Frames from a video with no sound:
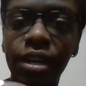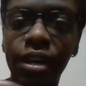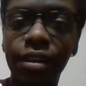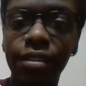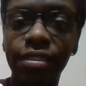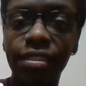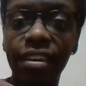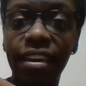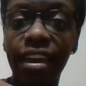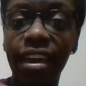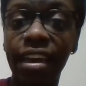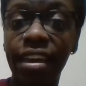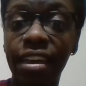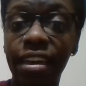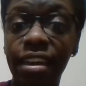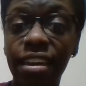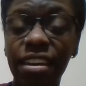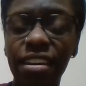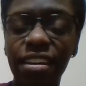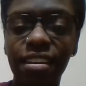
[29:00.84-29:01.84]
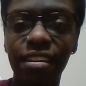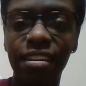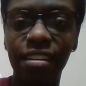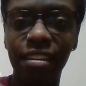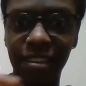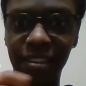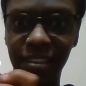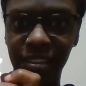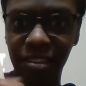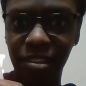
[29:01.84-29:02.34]
got the A.
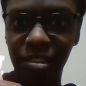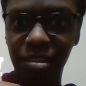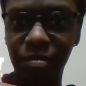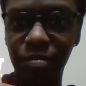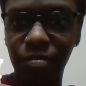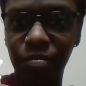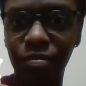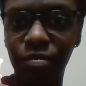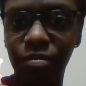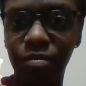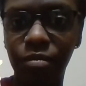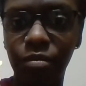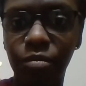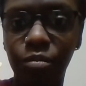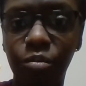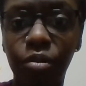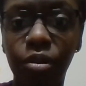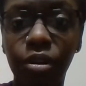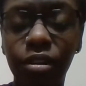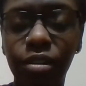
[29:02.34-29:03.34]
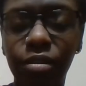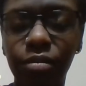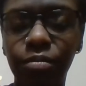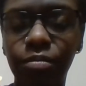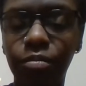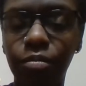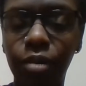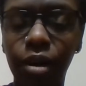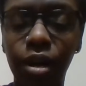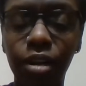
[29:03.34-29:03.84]
Pretty
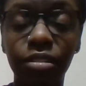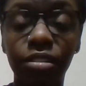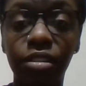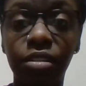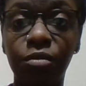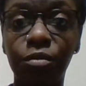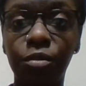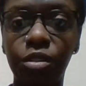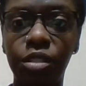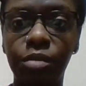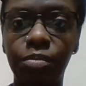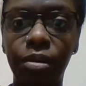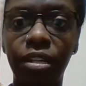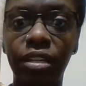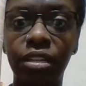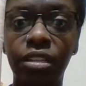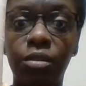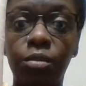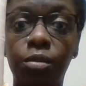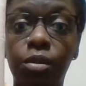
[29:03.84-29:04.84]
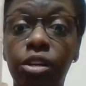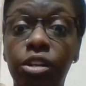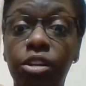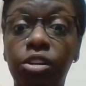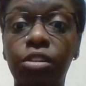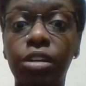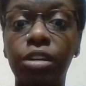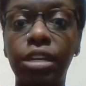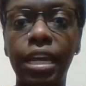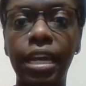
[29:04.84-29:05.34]
positive we're spelling the word
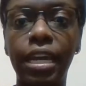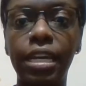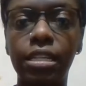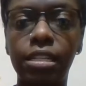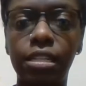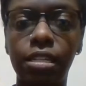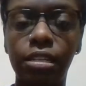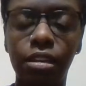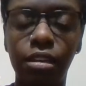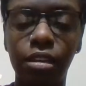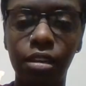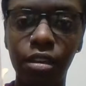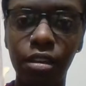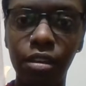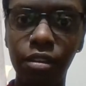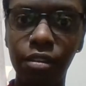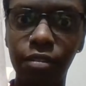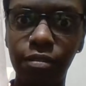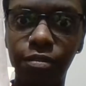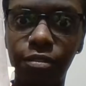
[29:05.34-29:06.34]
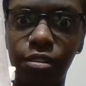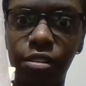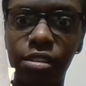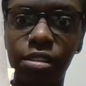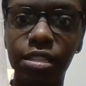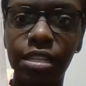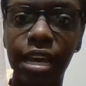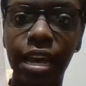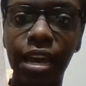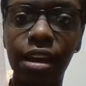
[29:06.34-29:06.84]
create for the
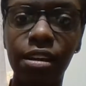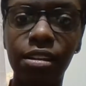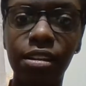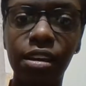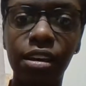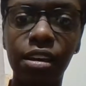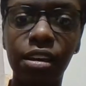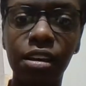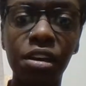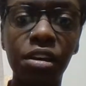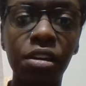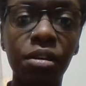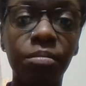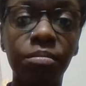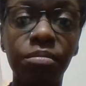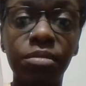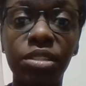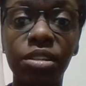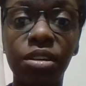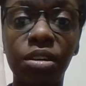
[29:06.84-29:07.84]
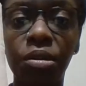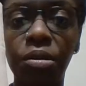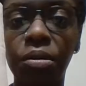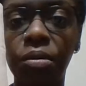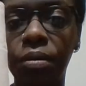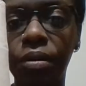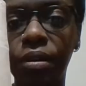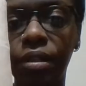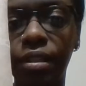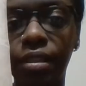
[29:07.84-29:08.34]
Sal.
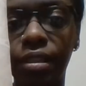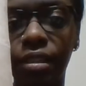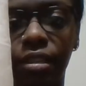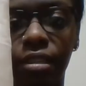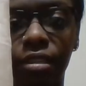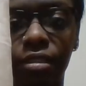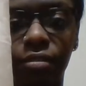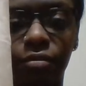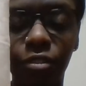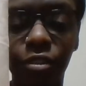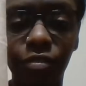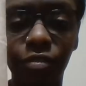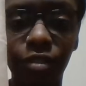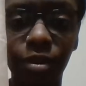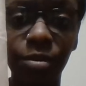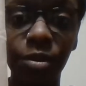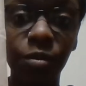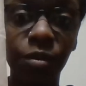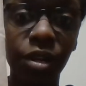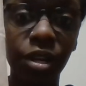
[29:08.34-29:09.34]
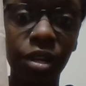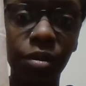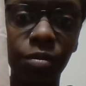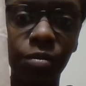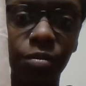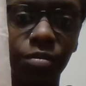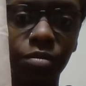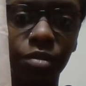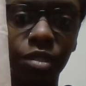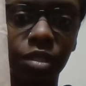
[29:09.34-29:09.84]
So for
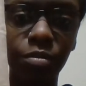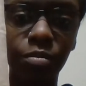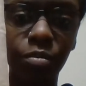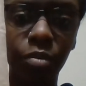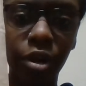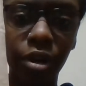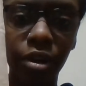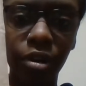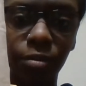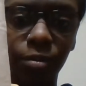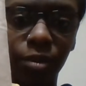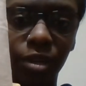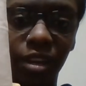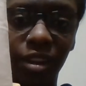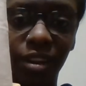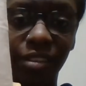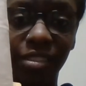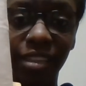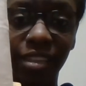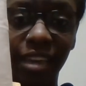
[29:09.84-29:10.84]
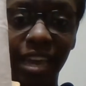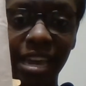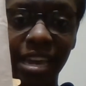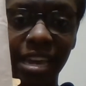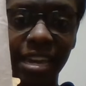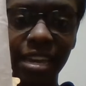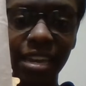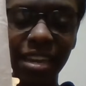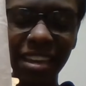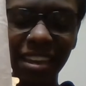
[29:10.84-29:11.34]
February's part, we got the
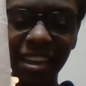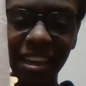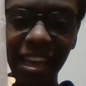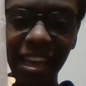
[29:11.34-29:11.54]
A,